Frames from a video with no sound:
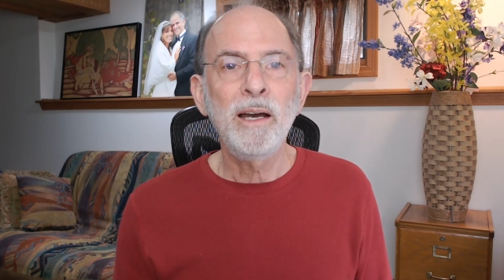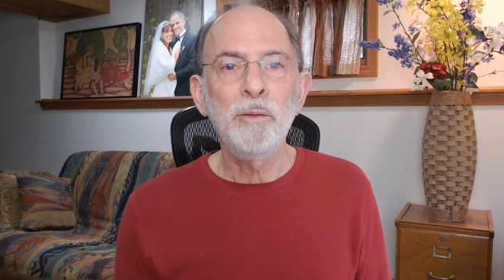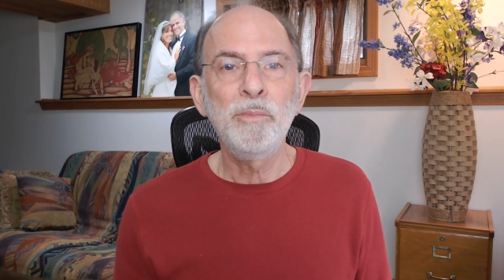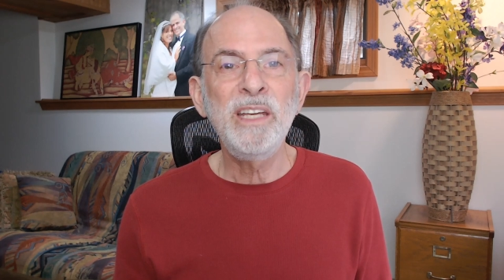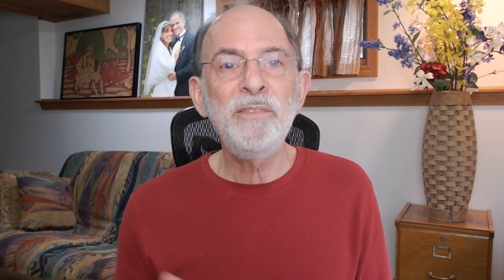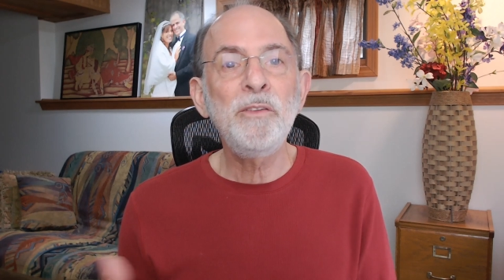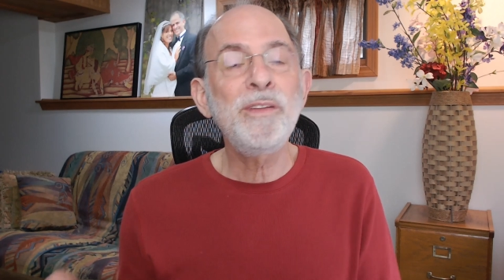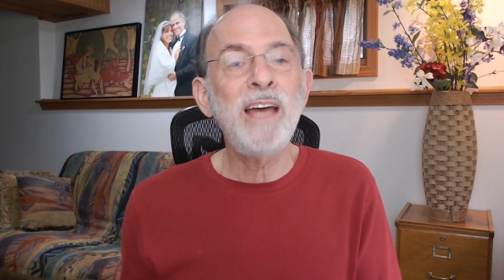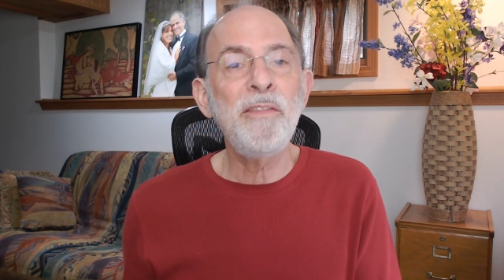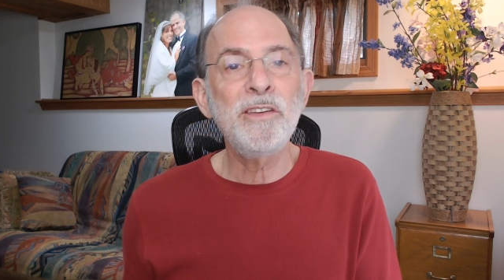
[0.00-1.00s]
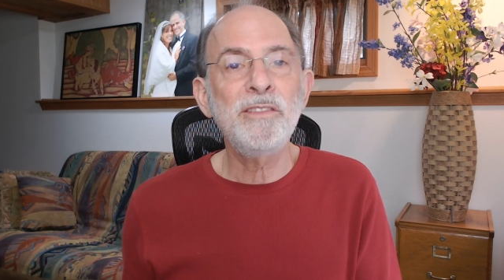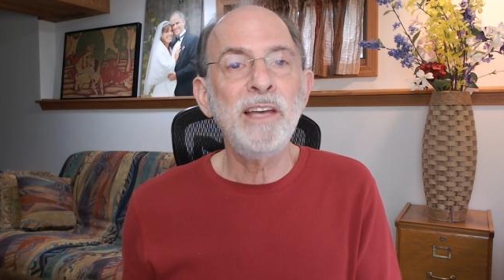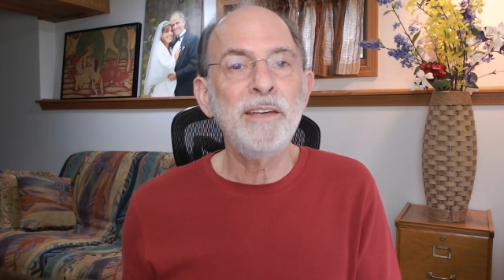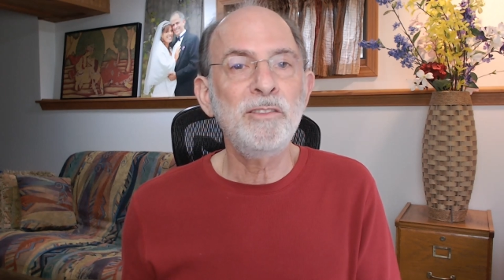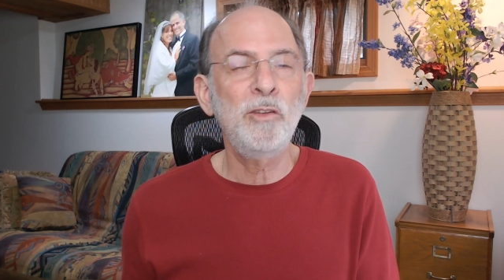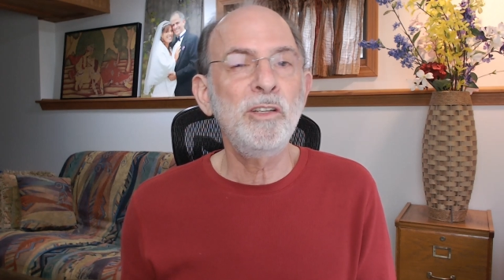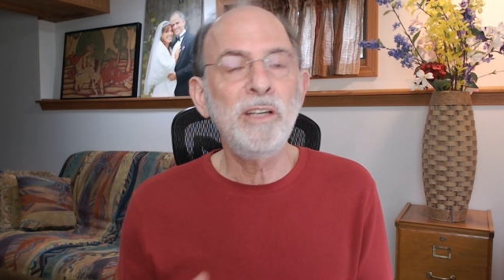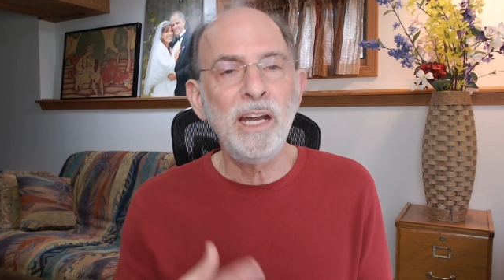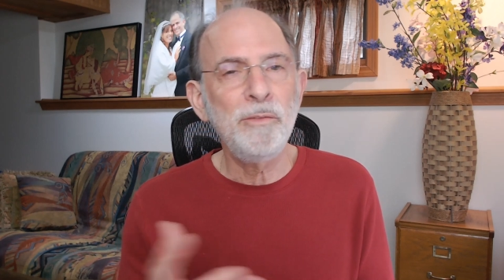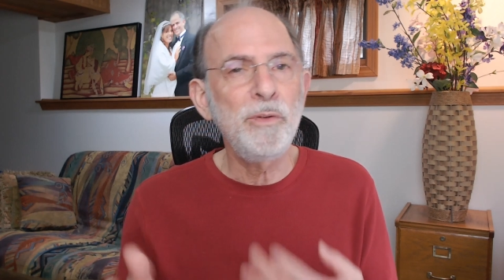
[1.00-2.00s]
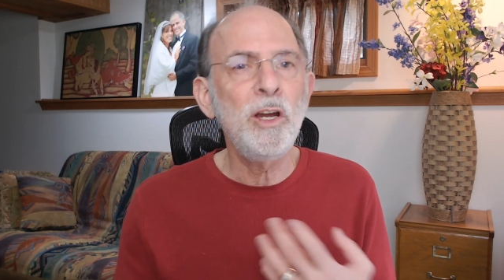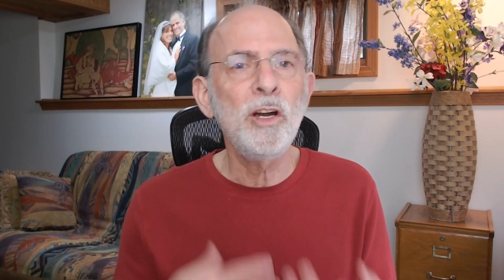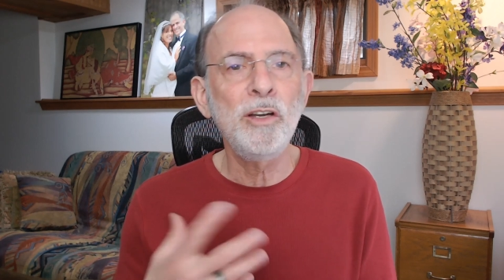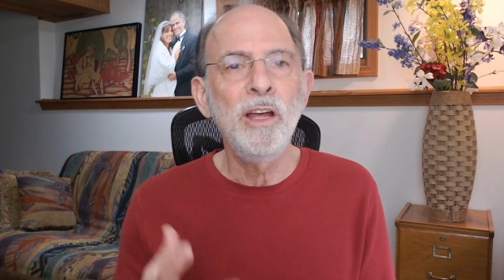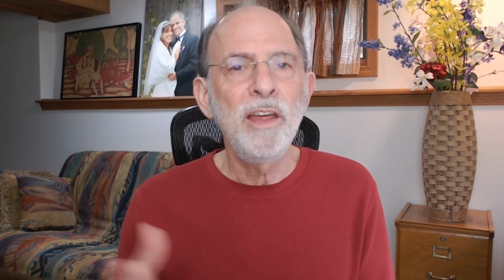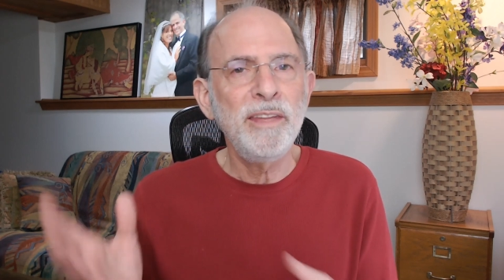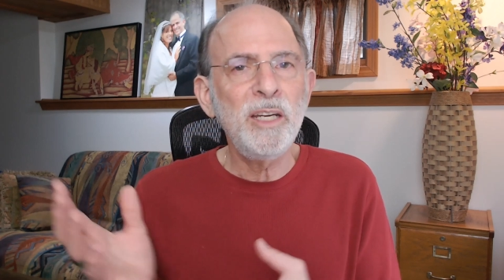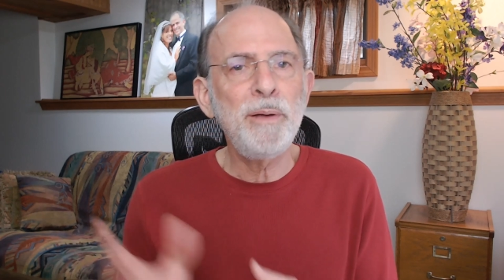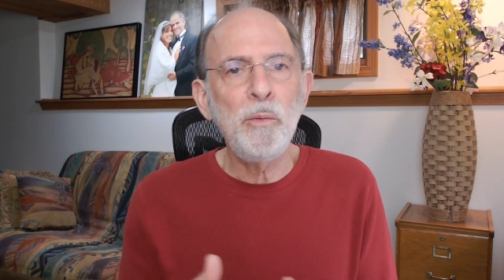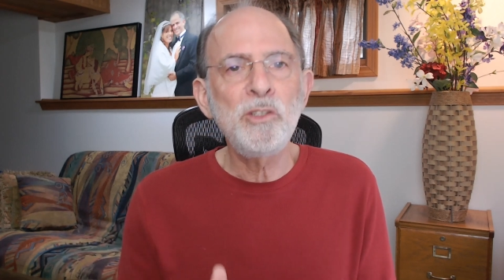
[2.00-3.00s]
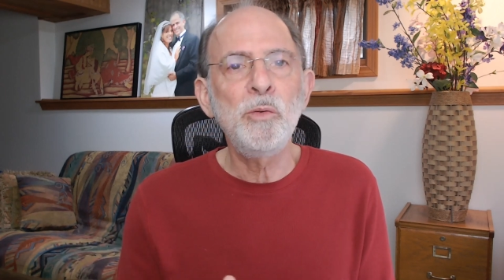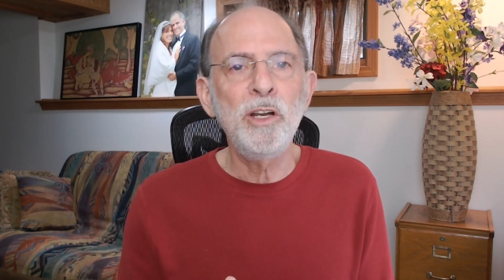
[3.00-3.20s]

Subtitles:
Even without this so you can kind of think about what you want to